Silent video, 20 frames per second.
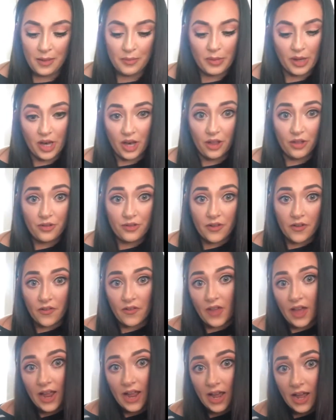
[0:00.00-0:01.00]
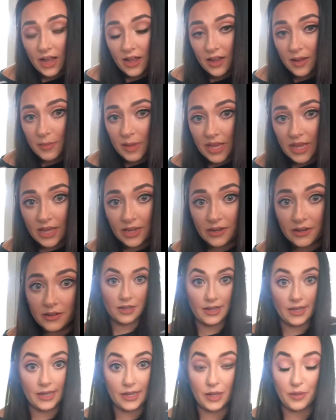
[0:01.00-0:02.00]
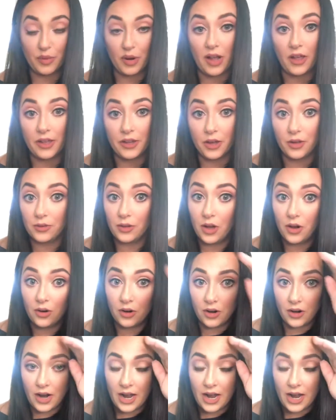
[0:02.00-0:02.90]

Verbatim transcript: But other than that, I mean, it could probably go longer.